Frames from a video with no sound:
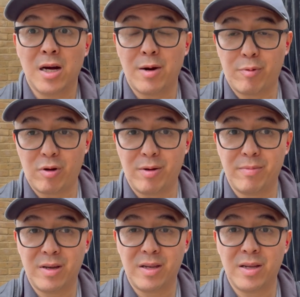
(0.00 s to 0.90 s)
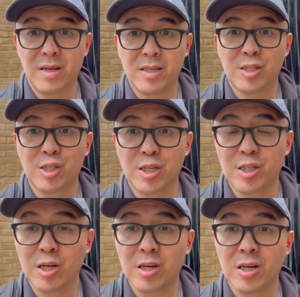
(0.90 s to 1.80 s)
appointment. She
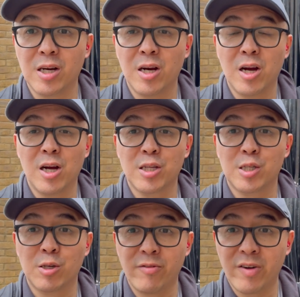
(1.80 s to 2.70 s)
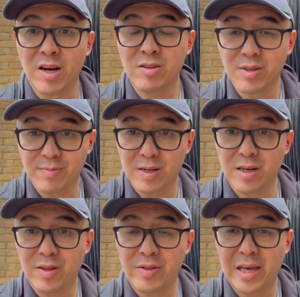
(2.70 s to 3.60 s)
took 2 vials of
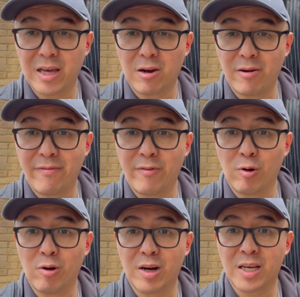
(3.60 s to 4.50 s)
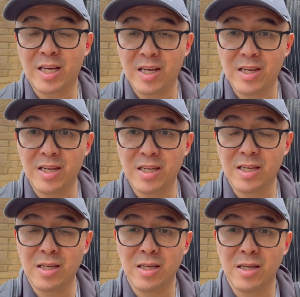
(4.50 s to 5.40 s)
blood. They are for
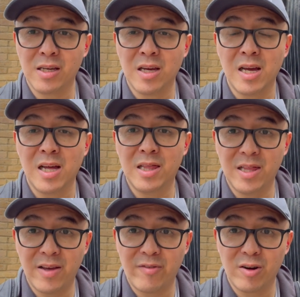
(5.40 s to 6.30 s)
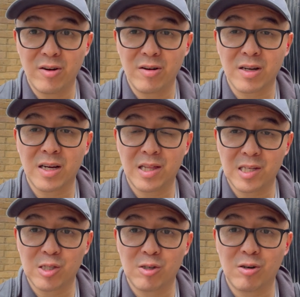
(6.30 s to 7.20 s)
kidney, liver,
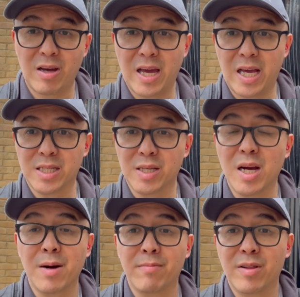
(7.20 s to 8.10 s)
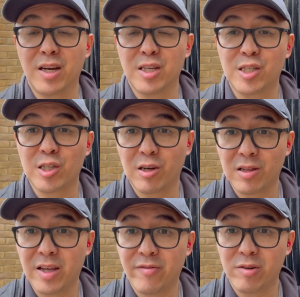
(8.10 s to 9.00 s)
cholesterol, and blood sugar
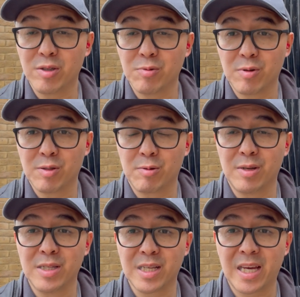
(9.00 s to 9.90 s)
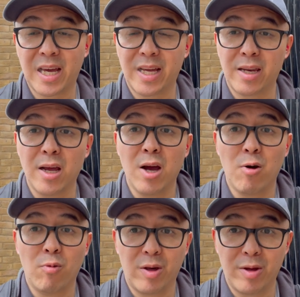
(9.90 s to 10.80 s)
levels, which will indicate
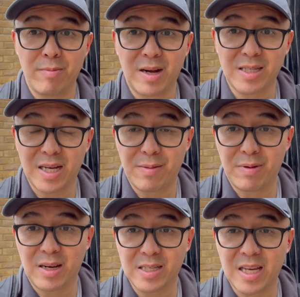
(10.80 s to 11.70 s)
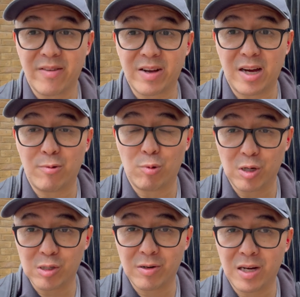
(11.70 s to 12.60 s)
whether my diabetes have gotten
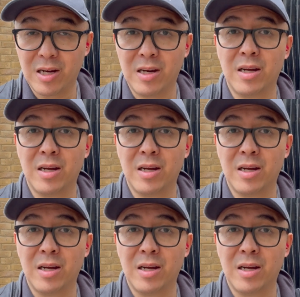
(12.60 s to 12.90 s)
worse or not.